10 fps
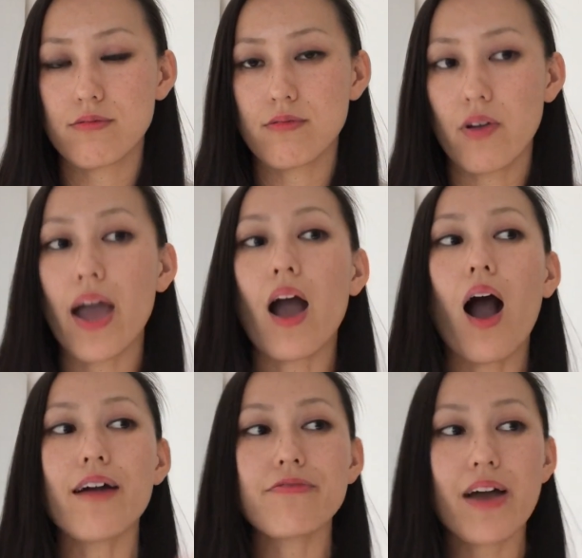Right?
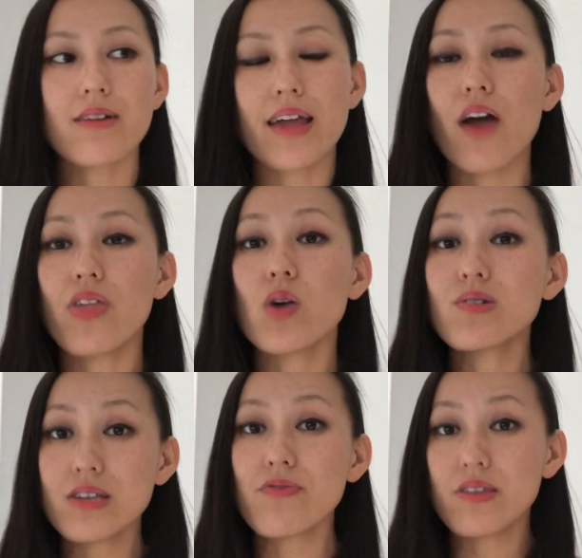I found out there were
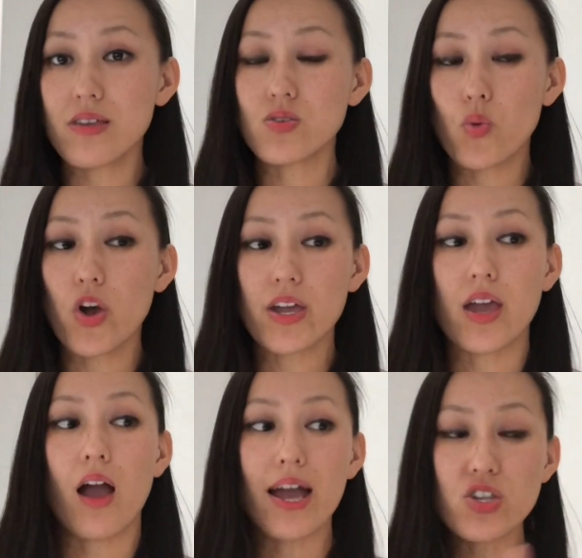definitely things
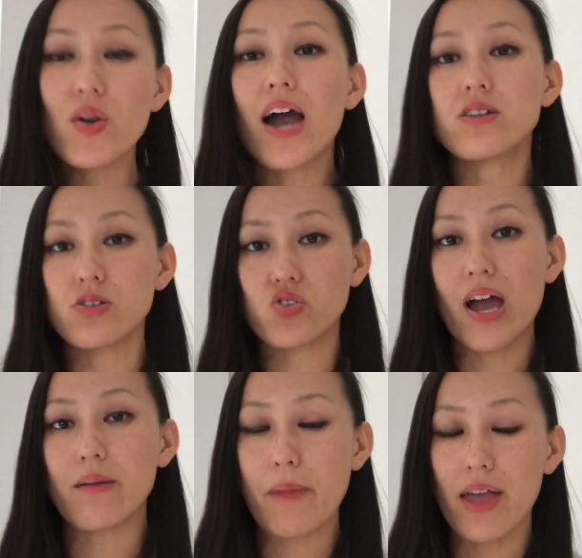working. I knew how to
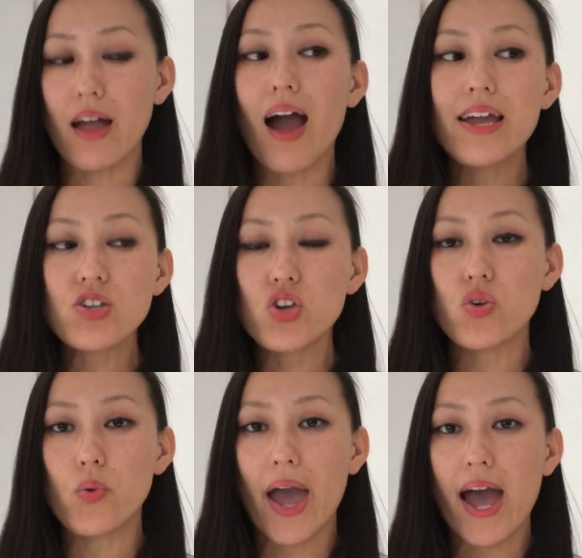attract men. I
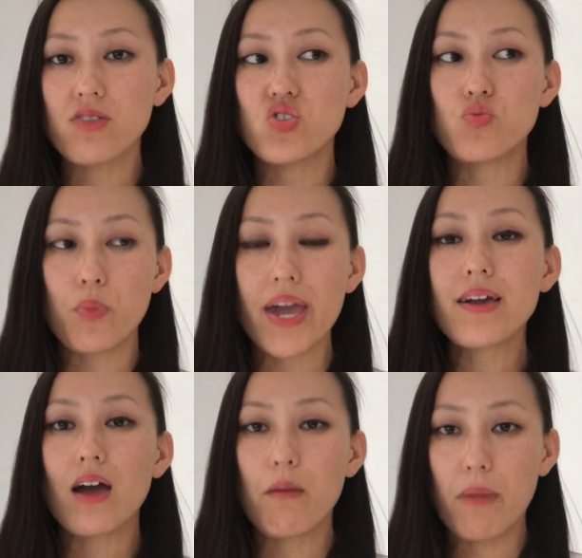knew how to pick
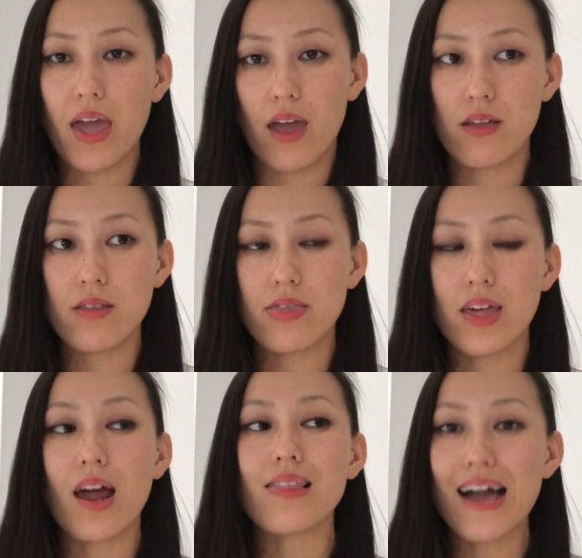a man that
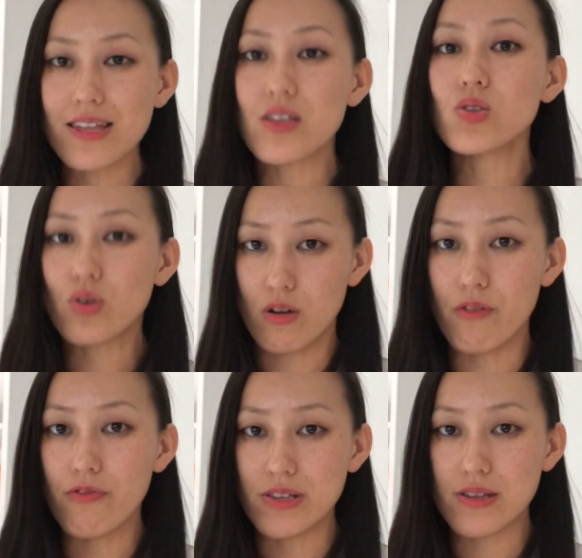I like the look
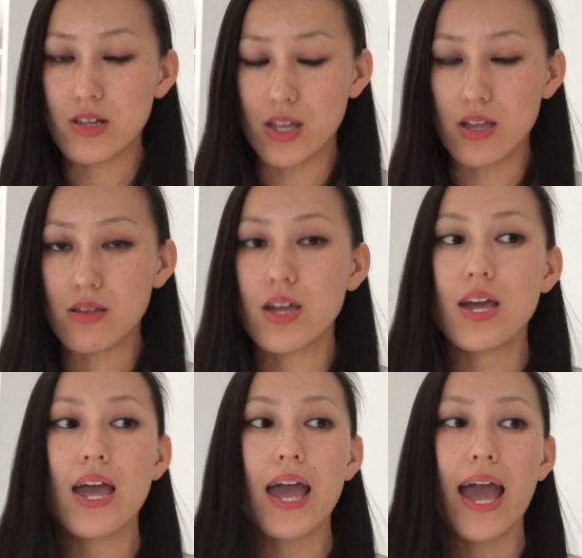of physically
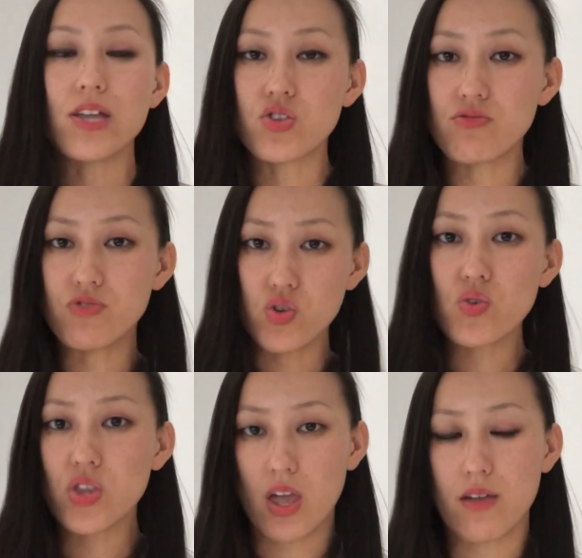and do
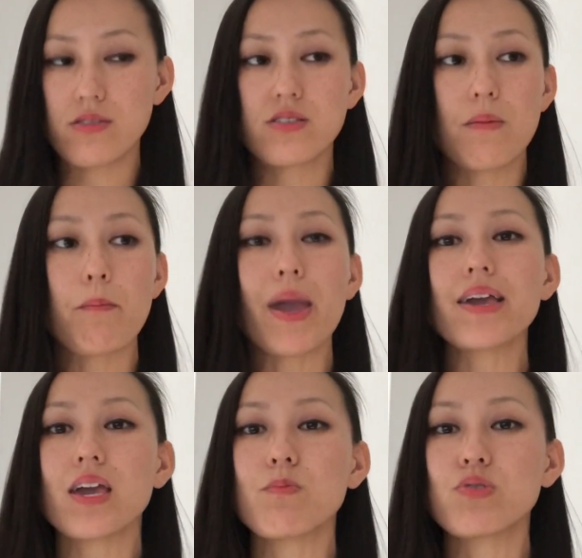things to make
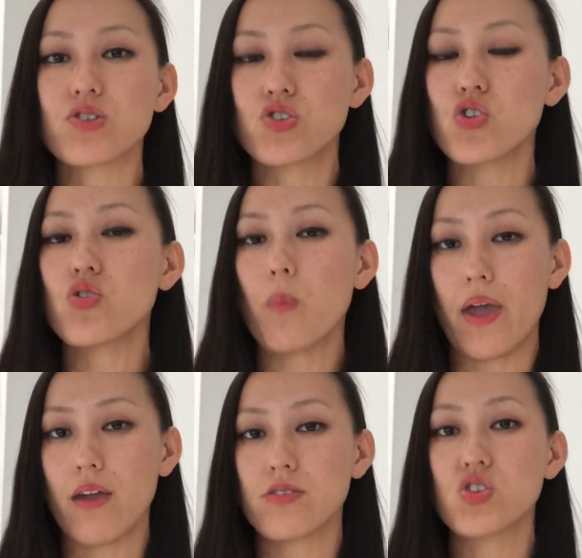him pursue
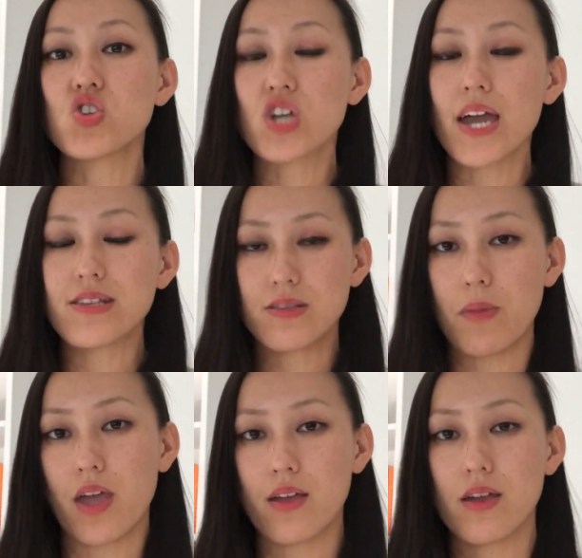me, to chase
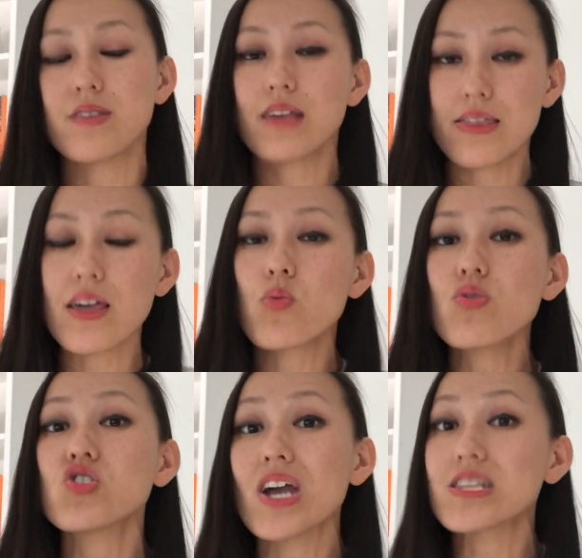me. And they
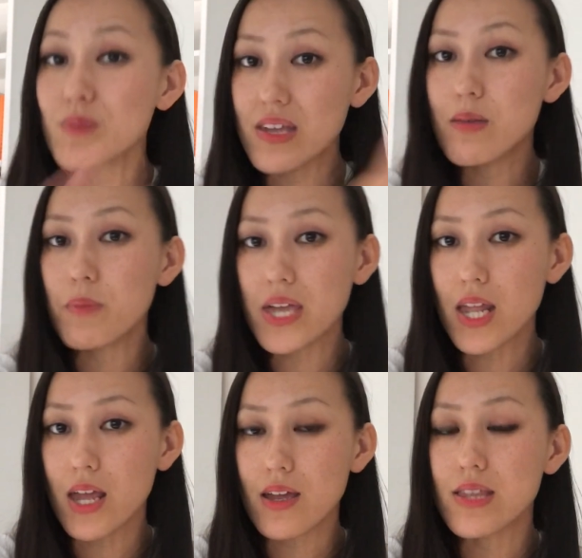would chase me in the
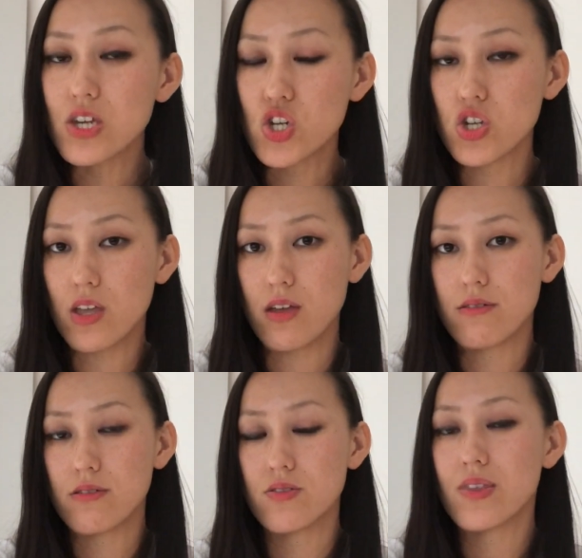beginning, initially.
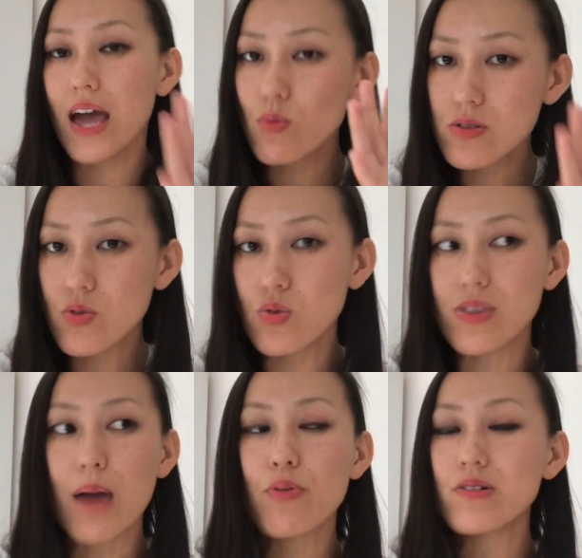So that was good.
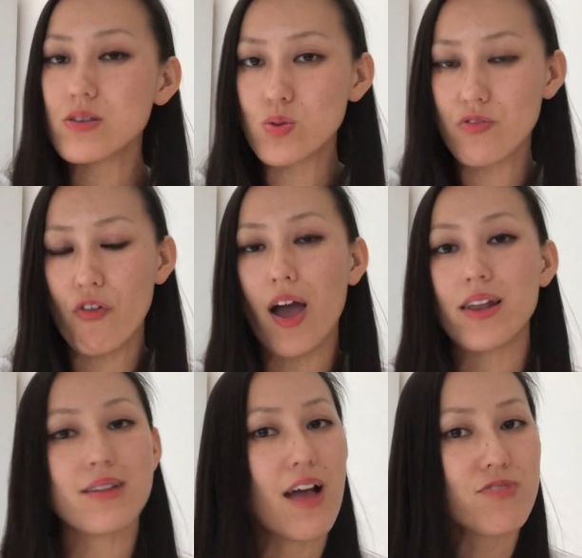That process was fine. I
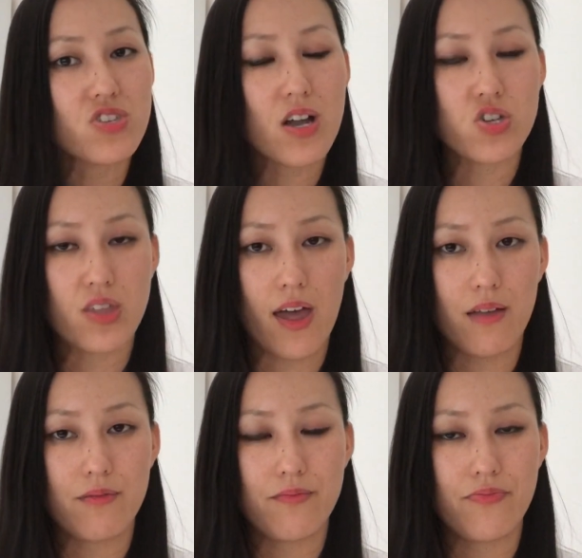didn't have to touch that.
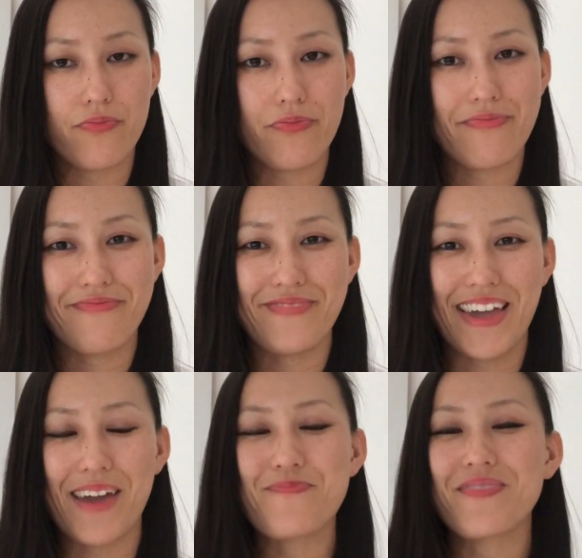
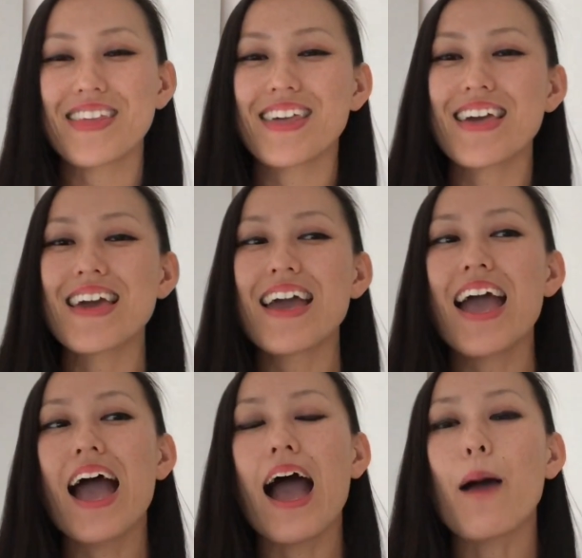Okay?
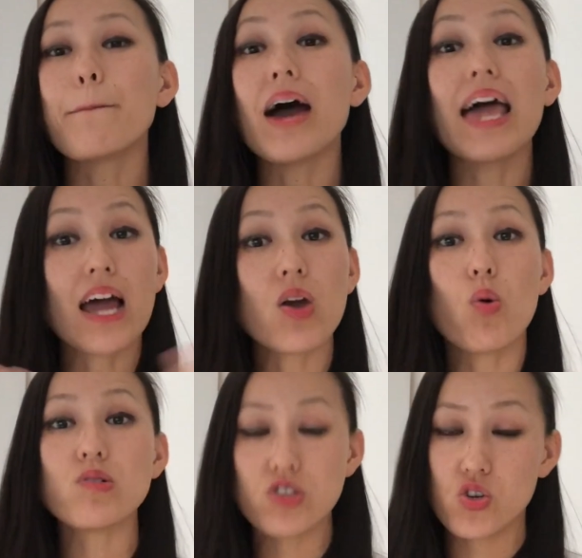And I
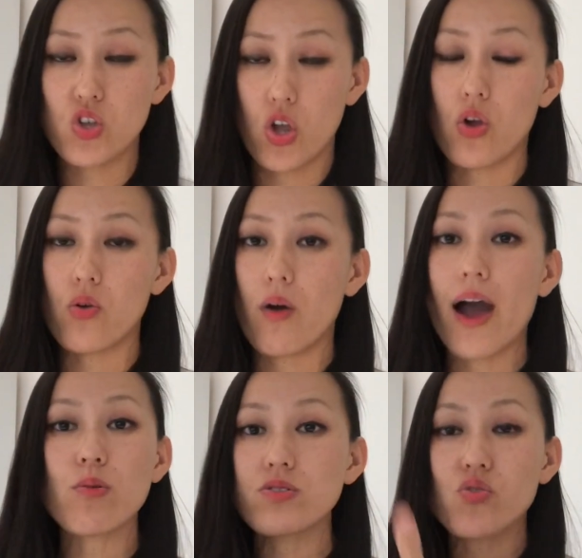also knew
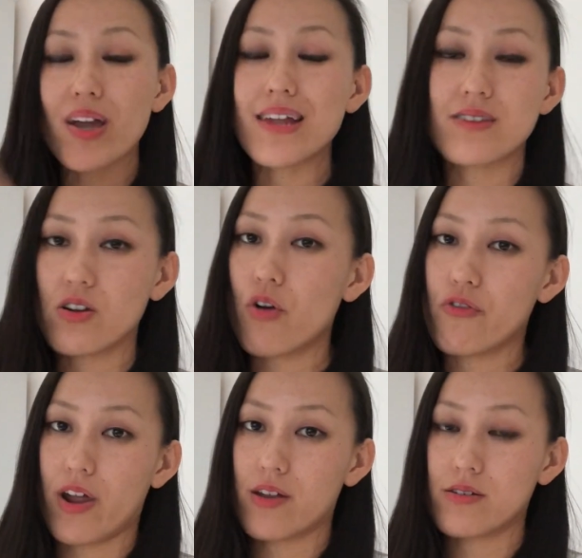I was great as a
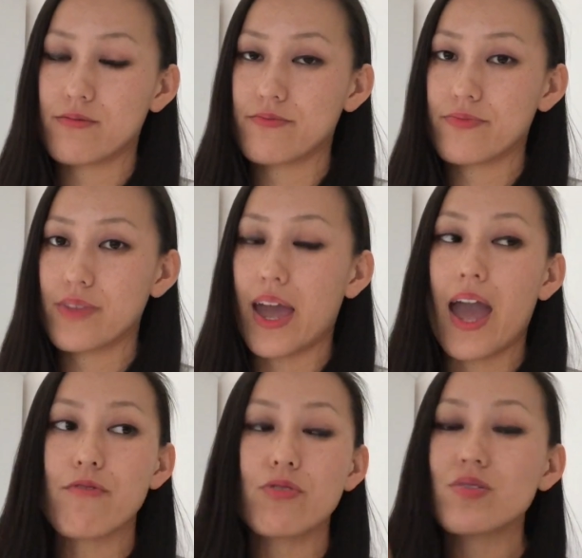girlfriend. Okay?
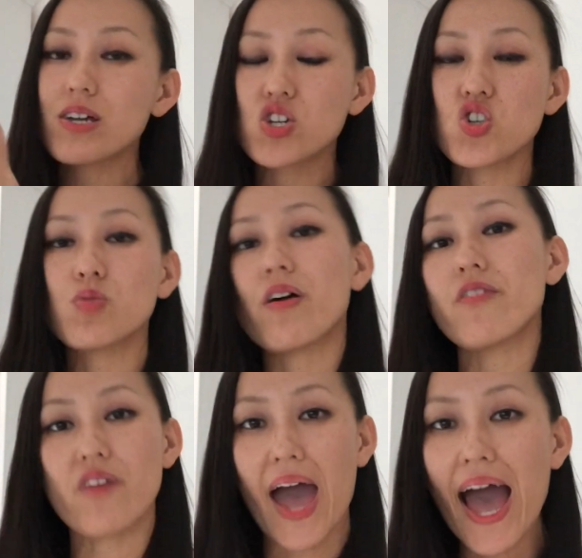Every relationship I've
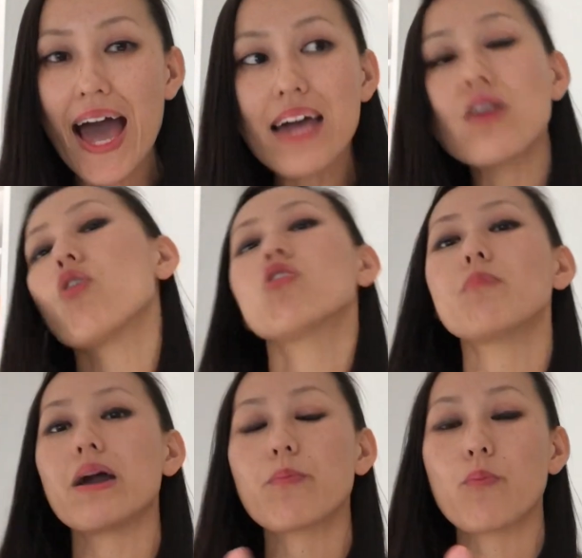ever had, all
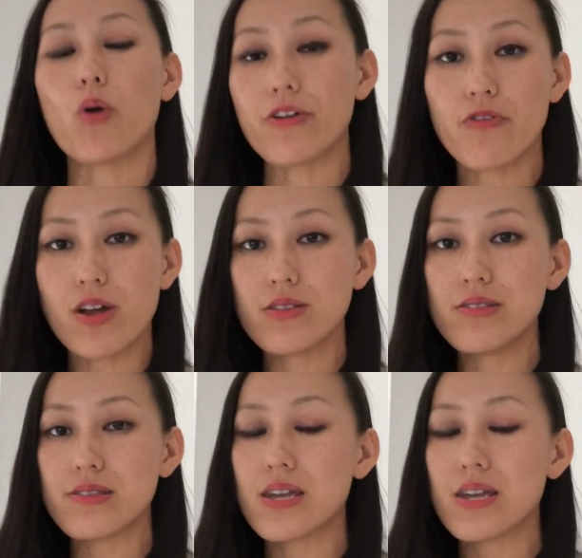my boyfriends,